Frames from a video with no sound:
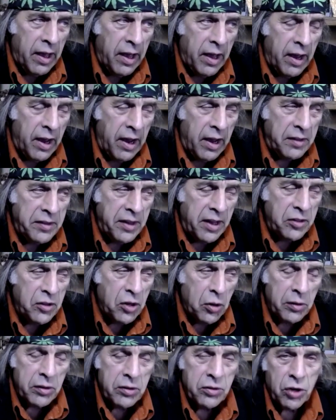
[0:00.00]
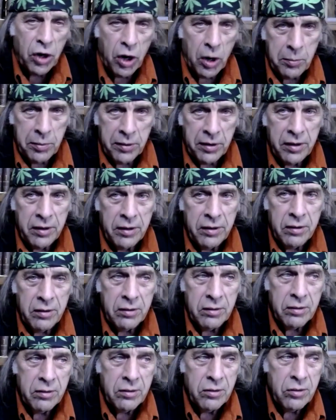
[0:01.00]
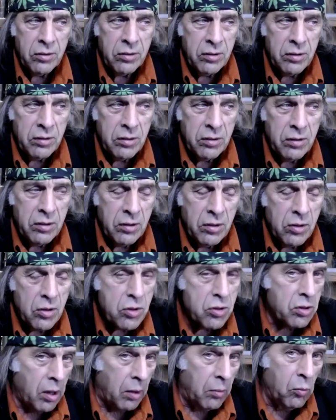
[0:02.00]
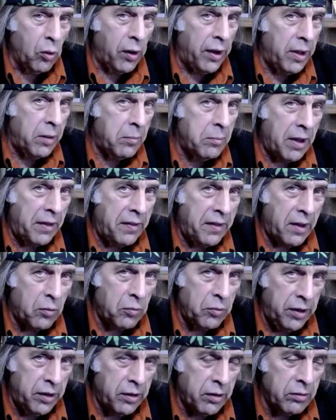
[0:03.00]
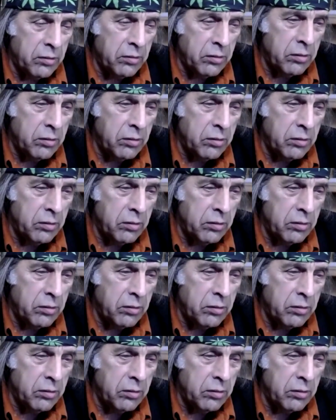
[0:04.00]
and then they're interpreted some way by that reader